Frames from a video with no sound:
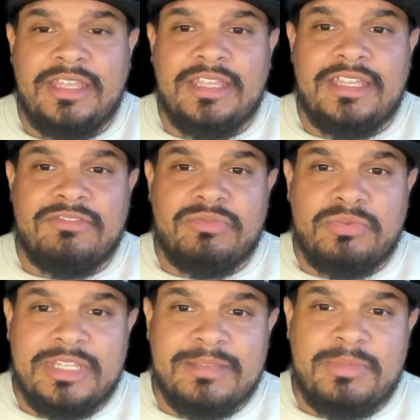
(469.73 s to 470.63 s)
if
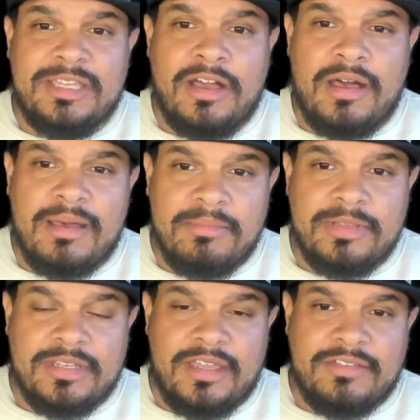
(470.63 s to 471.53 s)
we could be
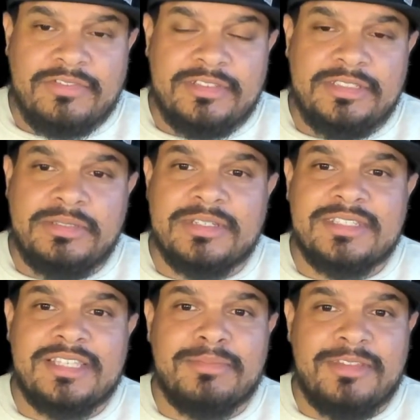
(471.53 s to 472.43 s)
humble enough to
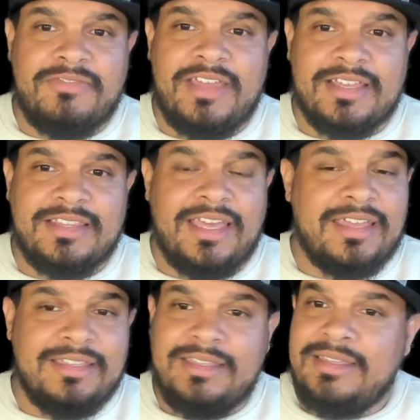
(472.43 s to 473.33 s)
accept the fact
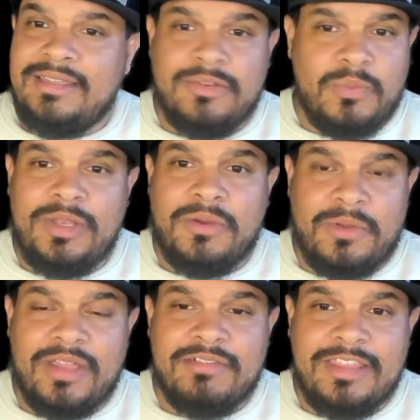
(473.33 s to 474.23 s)
that we don't know
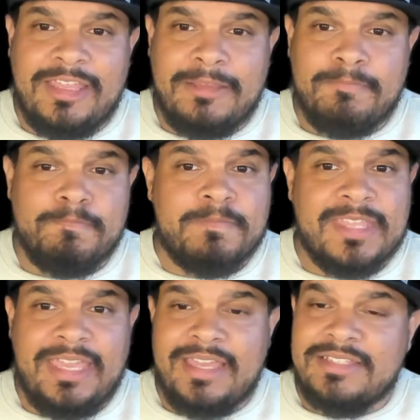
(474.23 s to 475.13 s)
everything
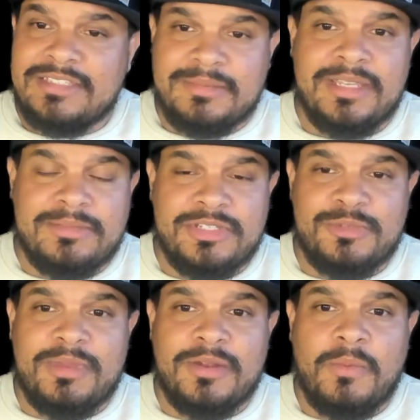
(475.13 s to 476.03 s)
and sometimes there's a
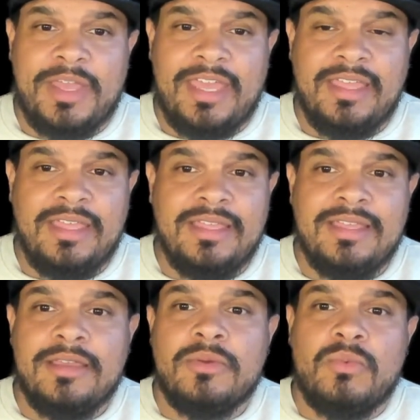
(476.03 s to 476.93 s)
better way,
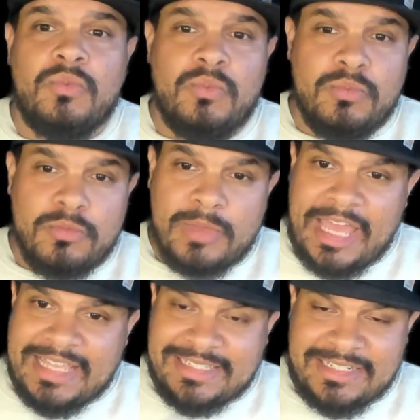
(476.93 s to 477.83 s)

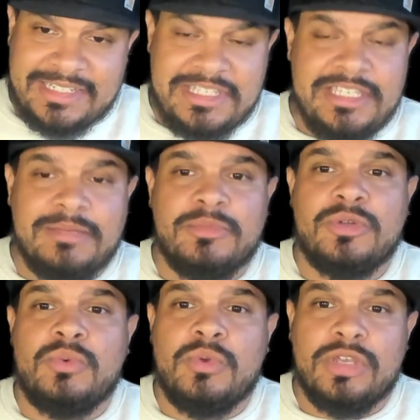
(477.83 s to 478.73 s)
as a team,
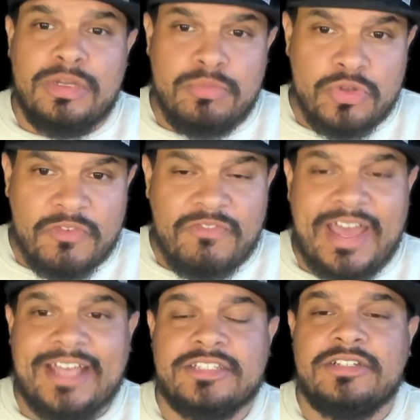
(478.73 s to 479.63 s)
we're going to move
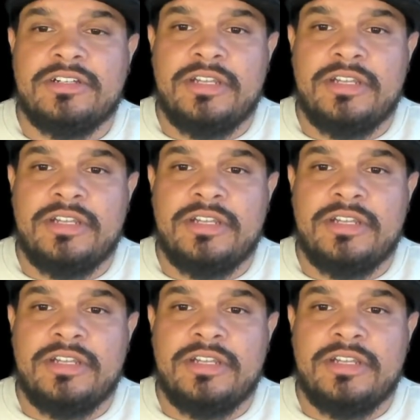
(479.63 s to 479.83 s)
faster,